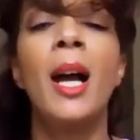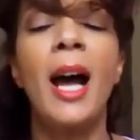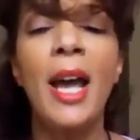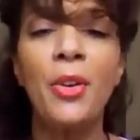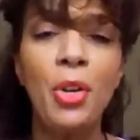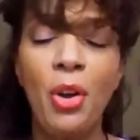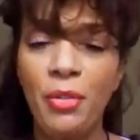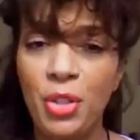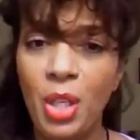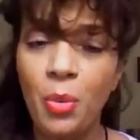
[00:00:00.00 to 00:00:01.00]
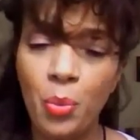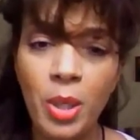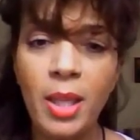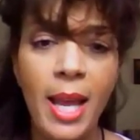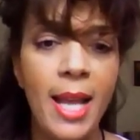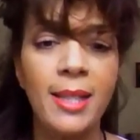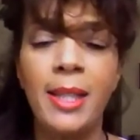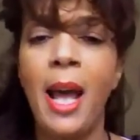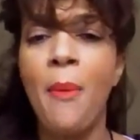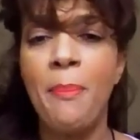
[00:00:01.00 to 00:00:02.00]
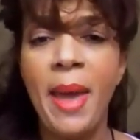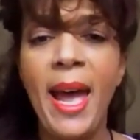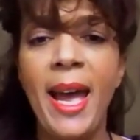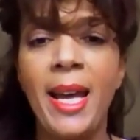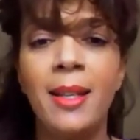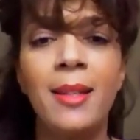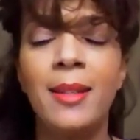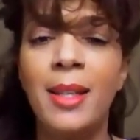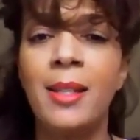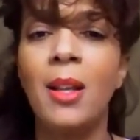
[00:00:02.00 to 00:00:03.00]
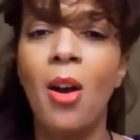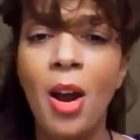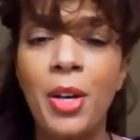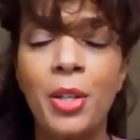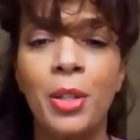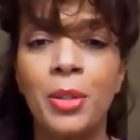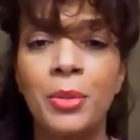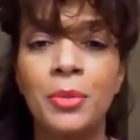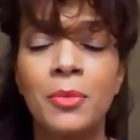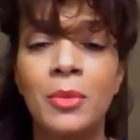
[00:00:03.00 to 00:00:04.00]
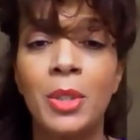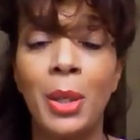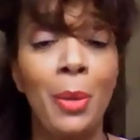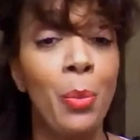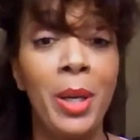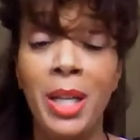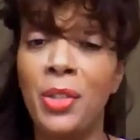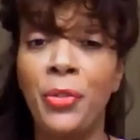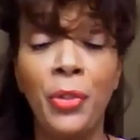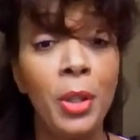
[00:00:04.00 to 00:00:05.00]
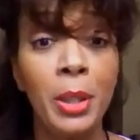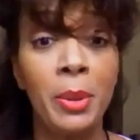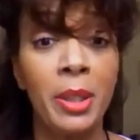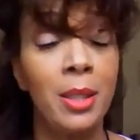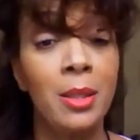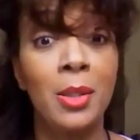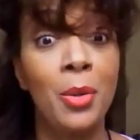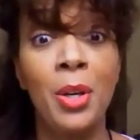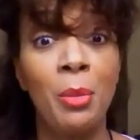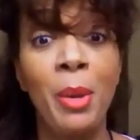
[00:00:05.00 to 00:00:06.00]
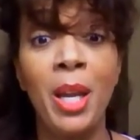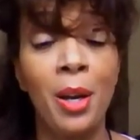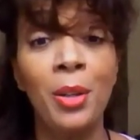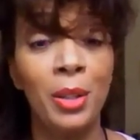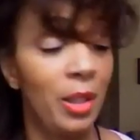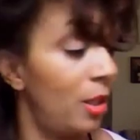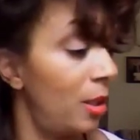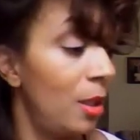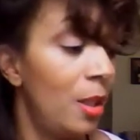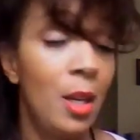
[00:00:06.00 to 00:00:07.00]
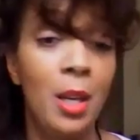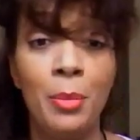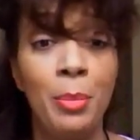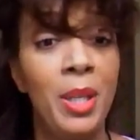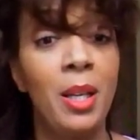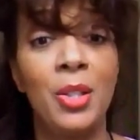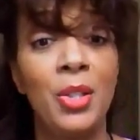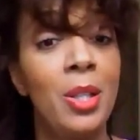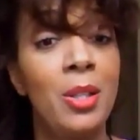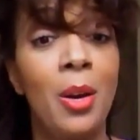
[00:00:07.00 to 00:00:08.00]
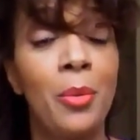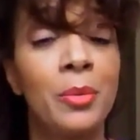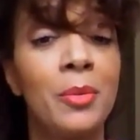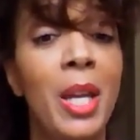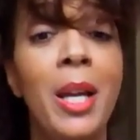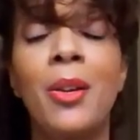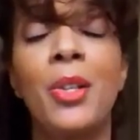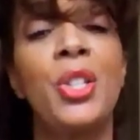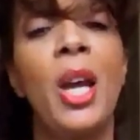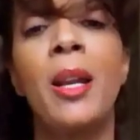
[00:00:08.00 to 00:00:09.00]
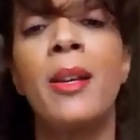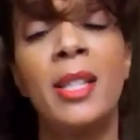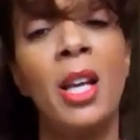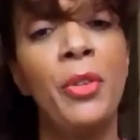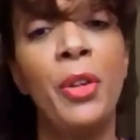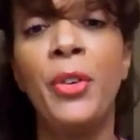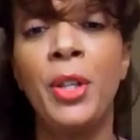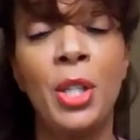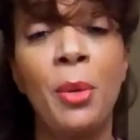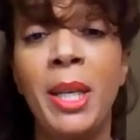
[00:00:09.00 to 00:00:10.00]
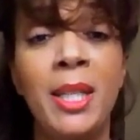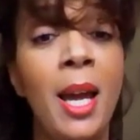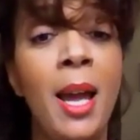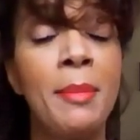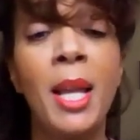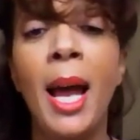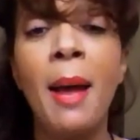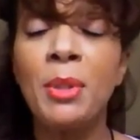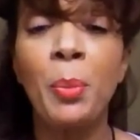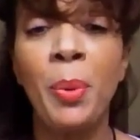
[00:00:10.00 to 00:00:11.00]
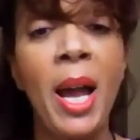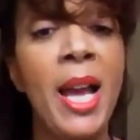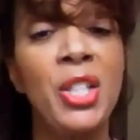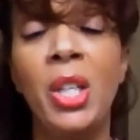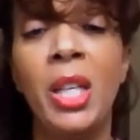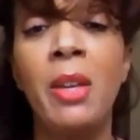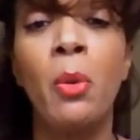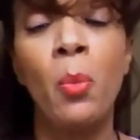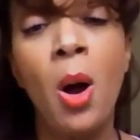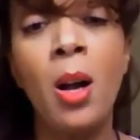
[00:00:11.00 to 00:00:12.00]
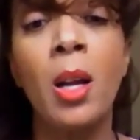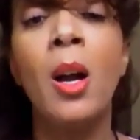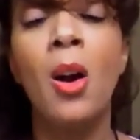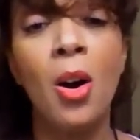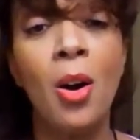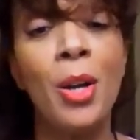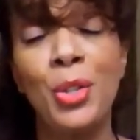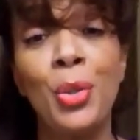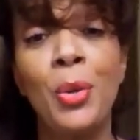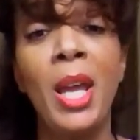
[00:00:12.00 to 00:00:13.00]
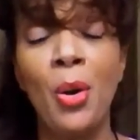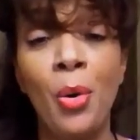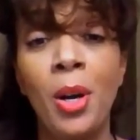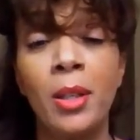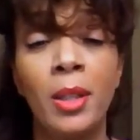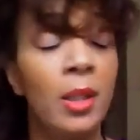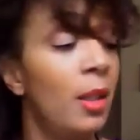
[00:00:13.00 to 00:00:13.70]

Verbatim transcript: I don't know if she realizes how bad this article and when it's fully released, is going to make her look because she's all that girl shot herself in the foot so many times. I'm surprised she can even walk onto a court.